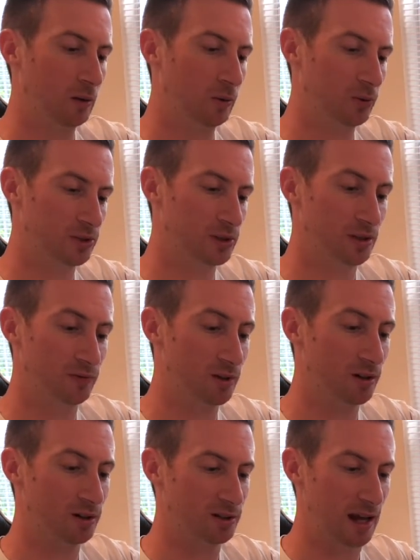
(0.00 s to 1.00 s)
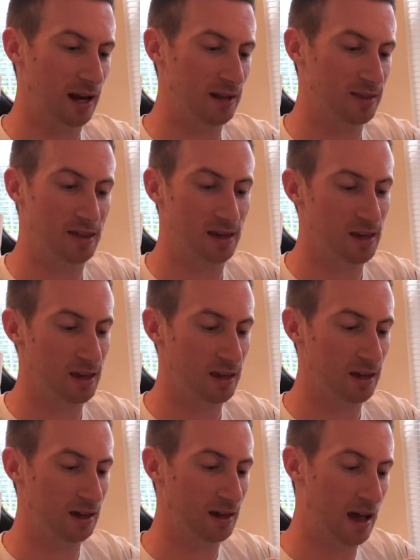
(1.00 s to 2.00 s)
We'll see if there's
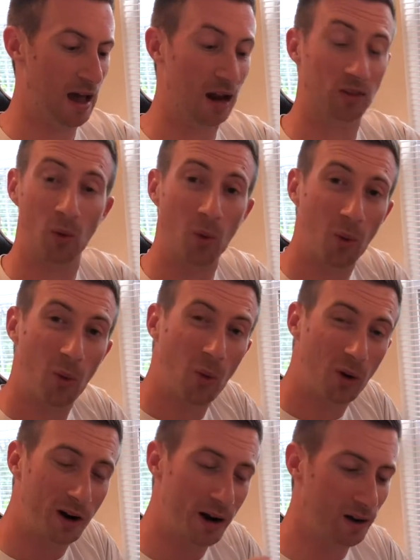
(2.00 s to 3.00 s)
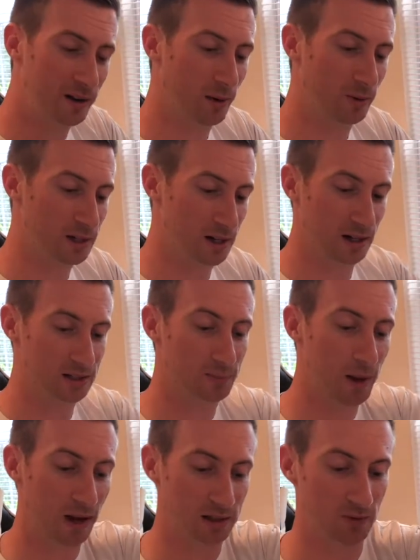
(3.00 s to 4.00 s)
anything out of the ordinary that we didn't
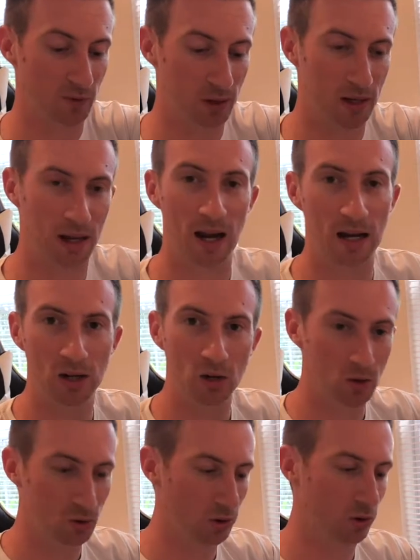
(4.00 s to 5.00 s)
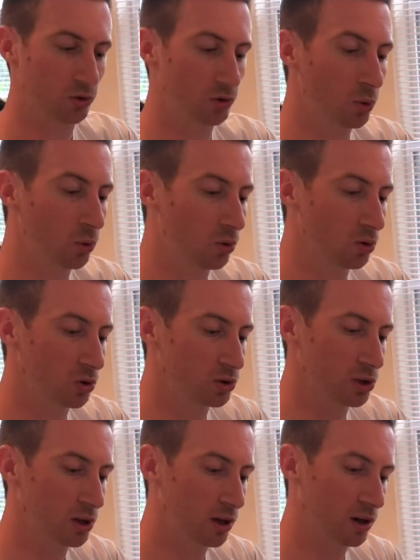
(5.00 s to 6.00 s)
expect, if we get any new little
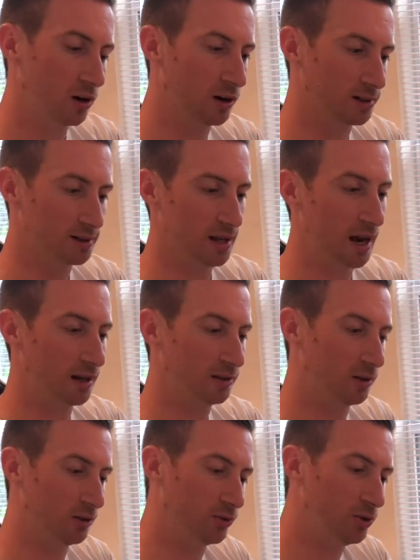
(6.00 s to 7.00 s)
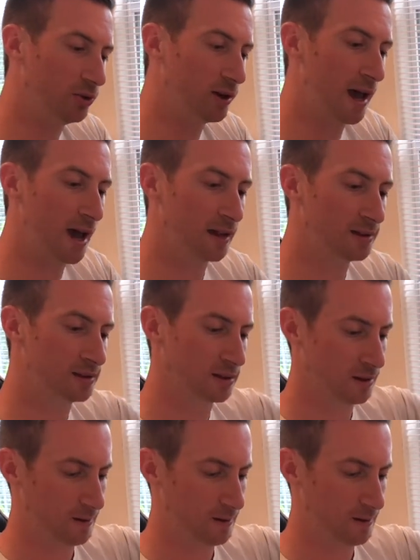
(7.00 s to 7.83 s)
tools or exciting little doodads,